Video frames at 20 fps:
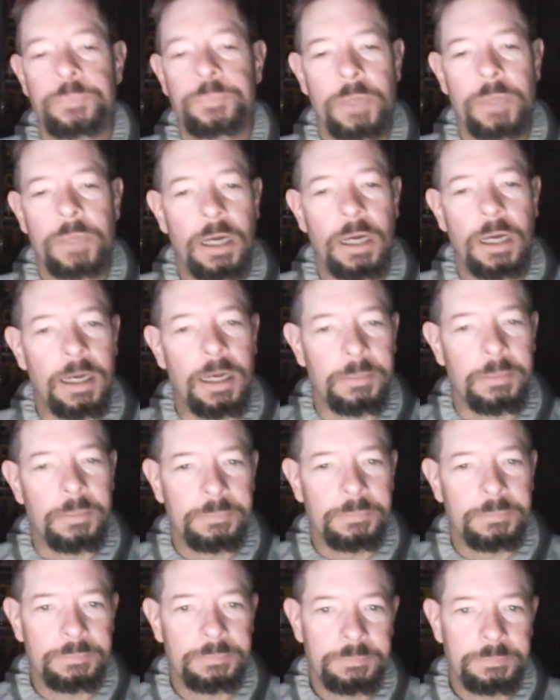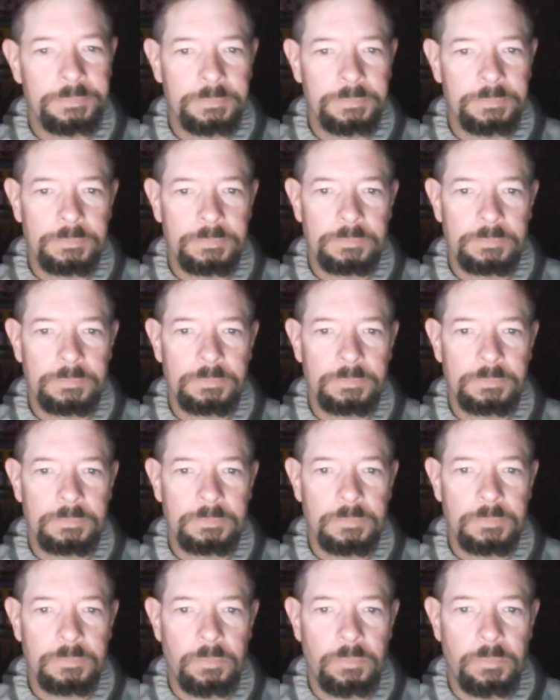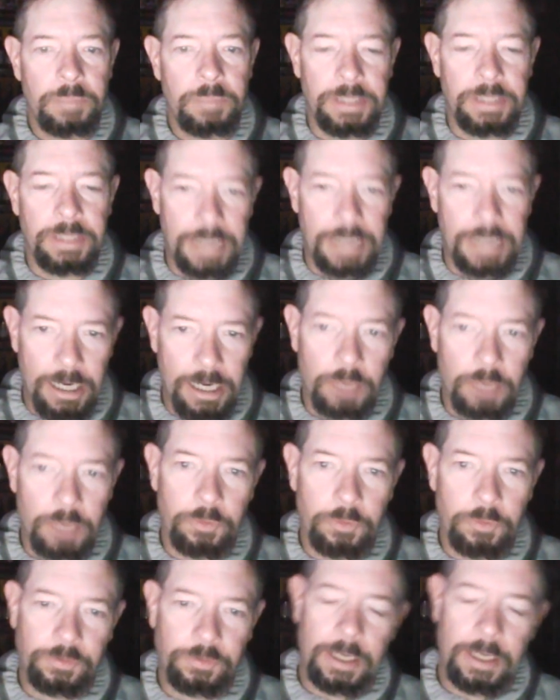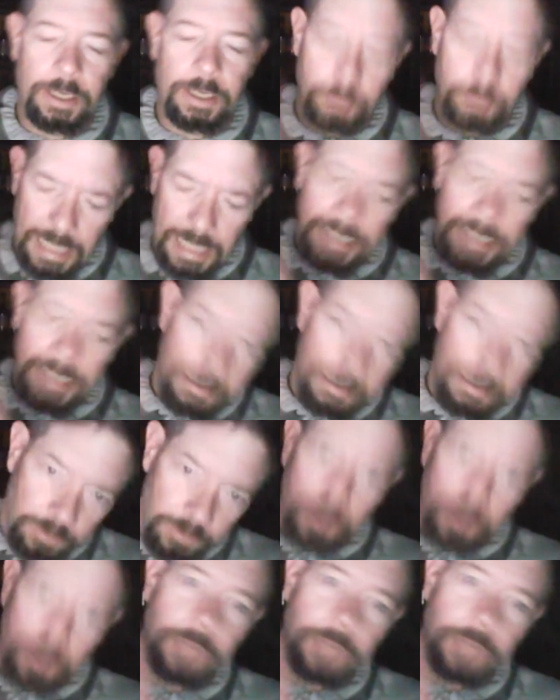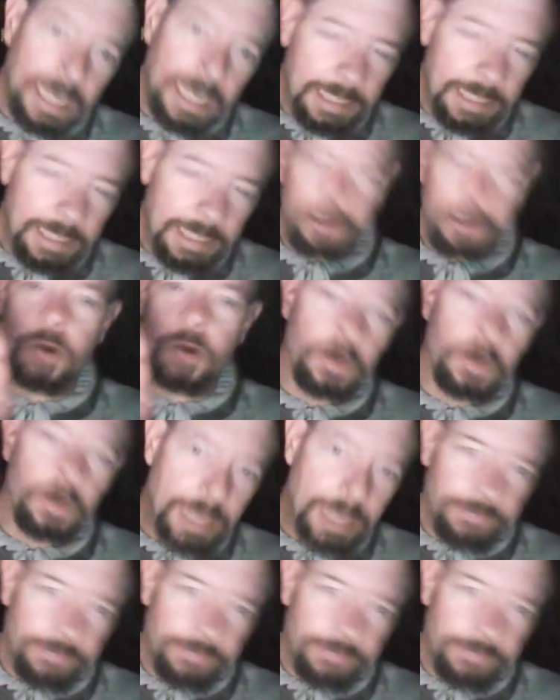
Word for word: um, but then Eric was saying, "We got to keep doing it. We got to keep going. We have to